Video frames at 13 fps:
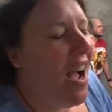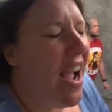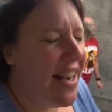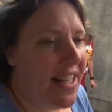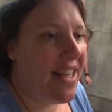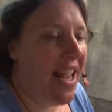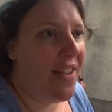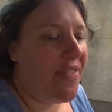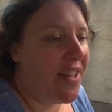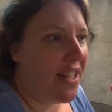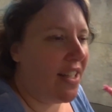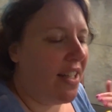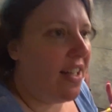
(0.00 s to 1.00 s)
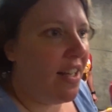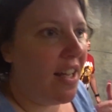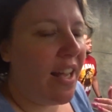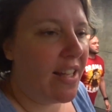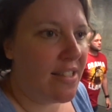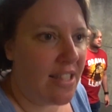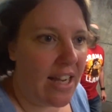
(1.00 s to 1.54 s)
I didn't have any
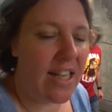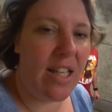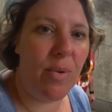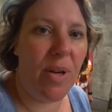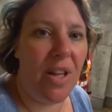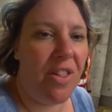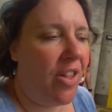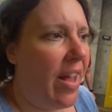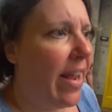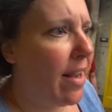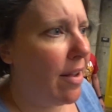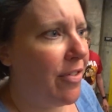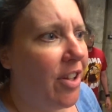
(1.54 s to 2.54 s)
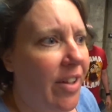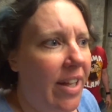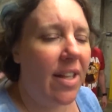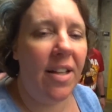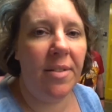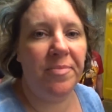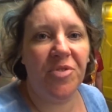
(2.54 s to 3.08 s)
anxiety with like
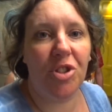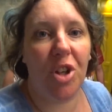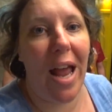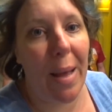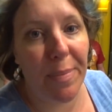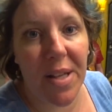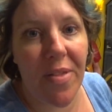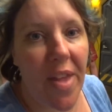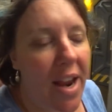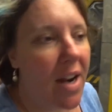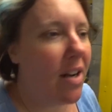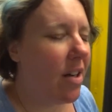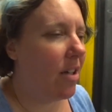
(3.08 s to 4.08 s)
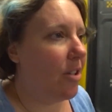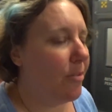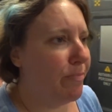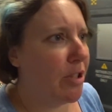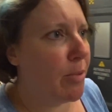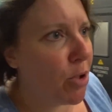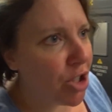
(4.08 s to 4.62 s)
feeling trapped in there or
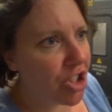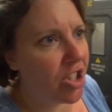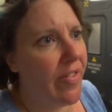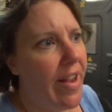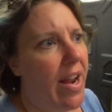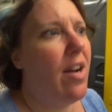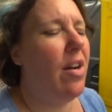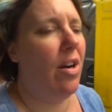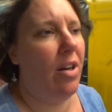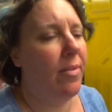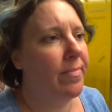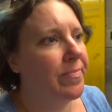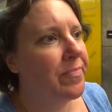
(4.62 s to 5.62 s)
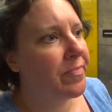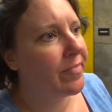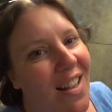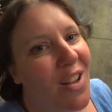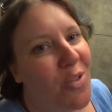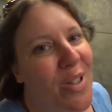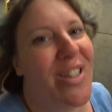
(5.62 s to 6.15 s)
smushed in there. Or...
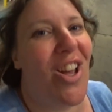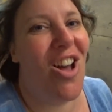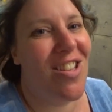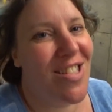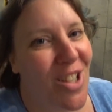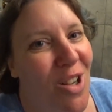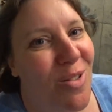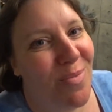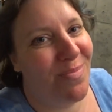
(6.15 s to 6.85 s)
It was awesome.